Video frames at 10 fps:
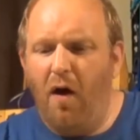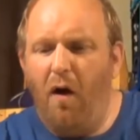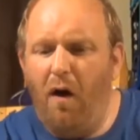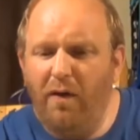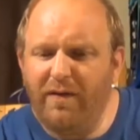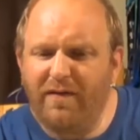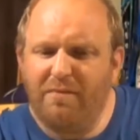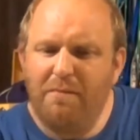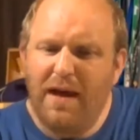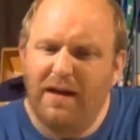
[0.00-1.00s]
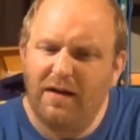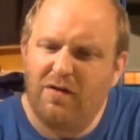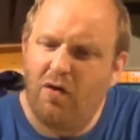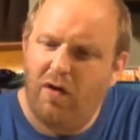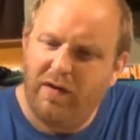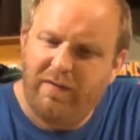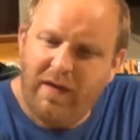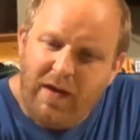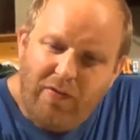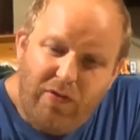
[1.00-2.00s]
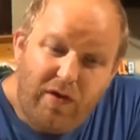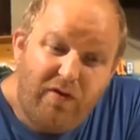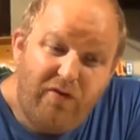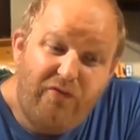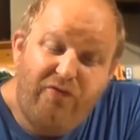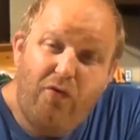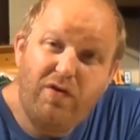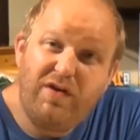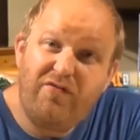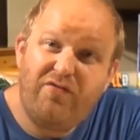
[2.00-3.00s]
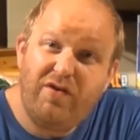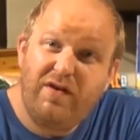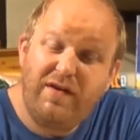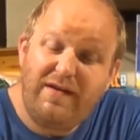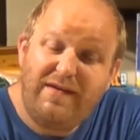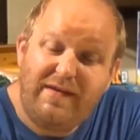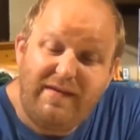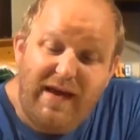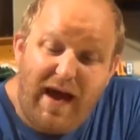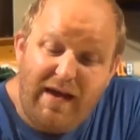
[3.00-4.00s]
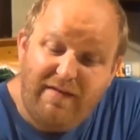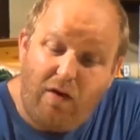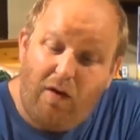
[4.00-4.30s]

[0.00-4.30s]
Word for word: all those metal coins, the four different dice,